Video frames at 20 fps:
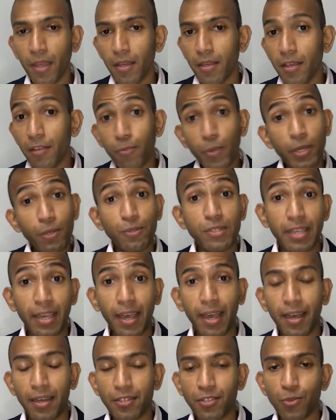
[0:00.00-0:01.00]
If we use
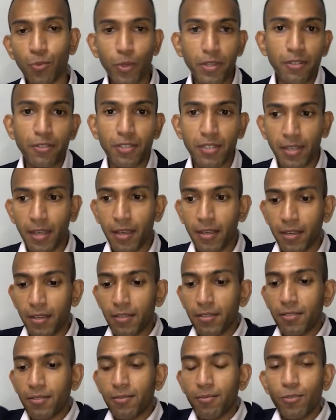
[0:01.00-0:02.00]
catch, what they're saying
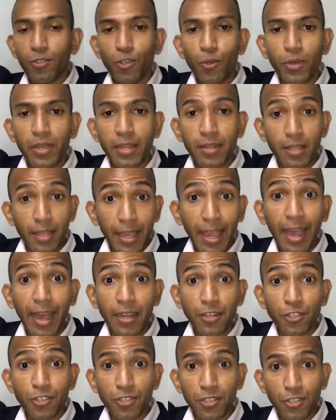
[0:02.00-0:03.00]
is, you can
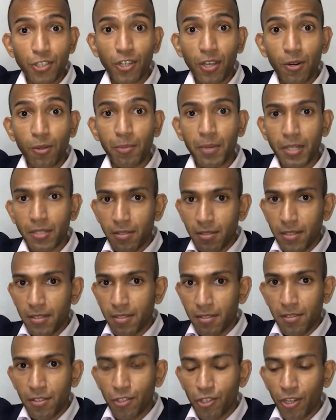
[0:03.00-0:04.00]
catch the shuttle bus. This
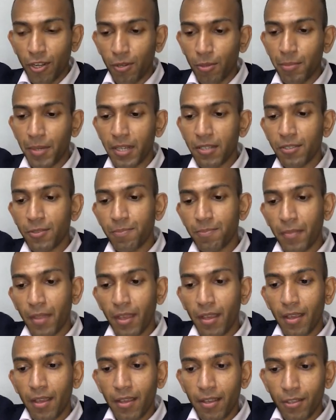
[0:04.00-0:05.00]
is the shuttle bus.
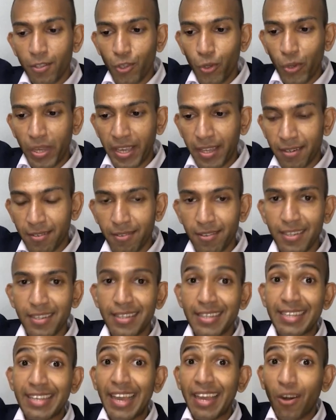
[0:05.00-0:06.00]
You can
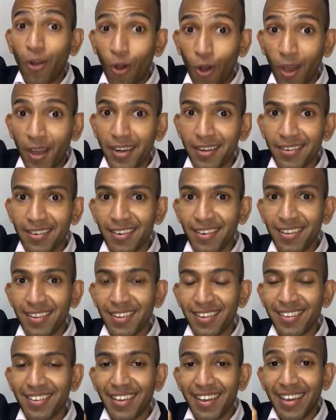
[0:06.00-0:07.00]
get on
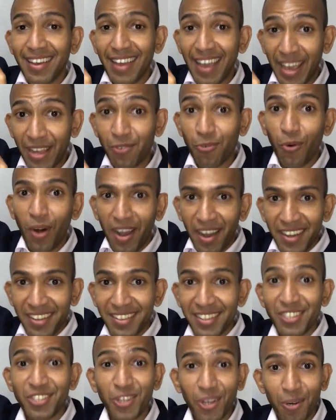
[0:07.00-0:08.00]
and ride
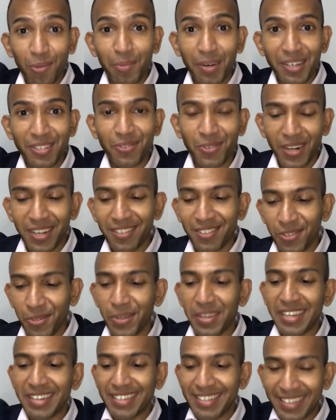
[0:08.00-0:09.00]
the shuttle bus, right? So you
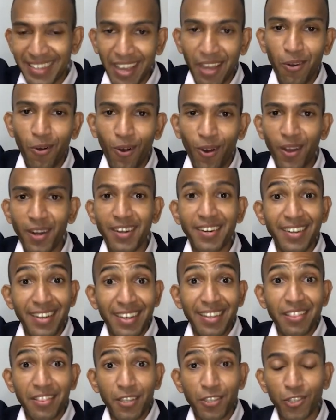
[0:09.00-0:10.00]
can get on
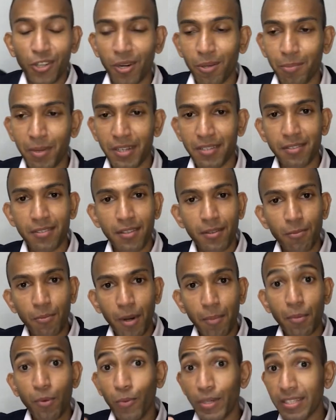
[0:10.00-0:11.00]
the shuttle bus.
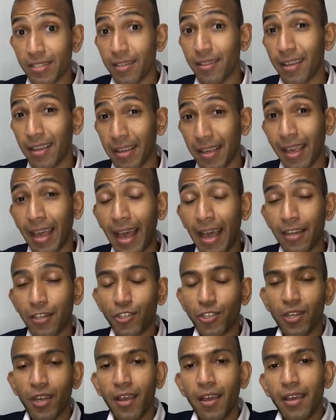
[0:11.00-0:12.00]
Remember, we said that
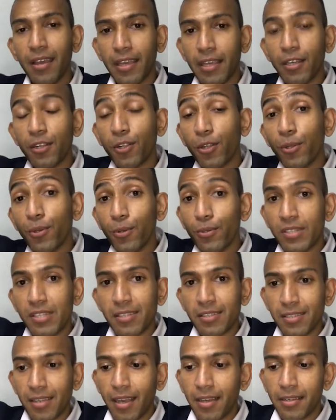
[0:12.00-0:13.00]
catch includes
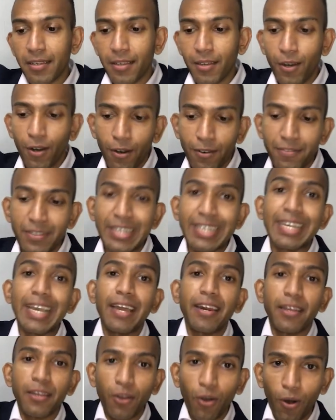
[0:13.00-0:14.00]
this idea of
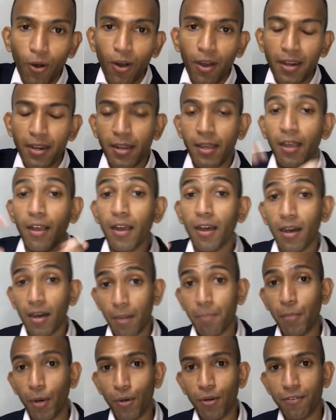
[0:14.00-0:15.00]
getting on a
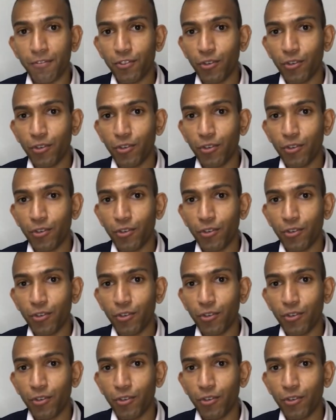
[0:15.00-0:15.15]
mode of